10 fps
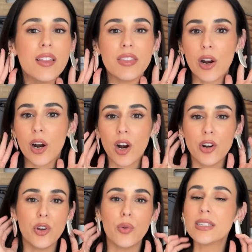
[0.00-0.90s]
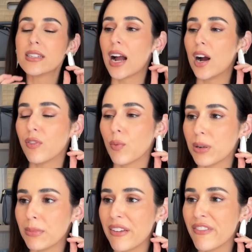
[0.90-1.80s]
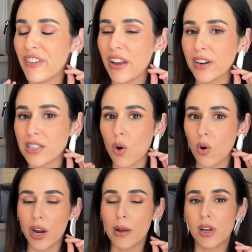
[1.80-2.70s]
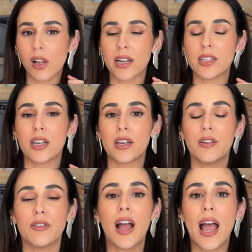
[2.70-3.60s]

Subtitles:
They are new in style from one of my favorites, Oriam Collective.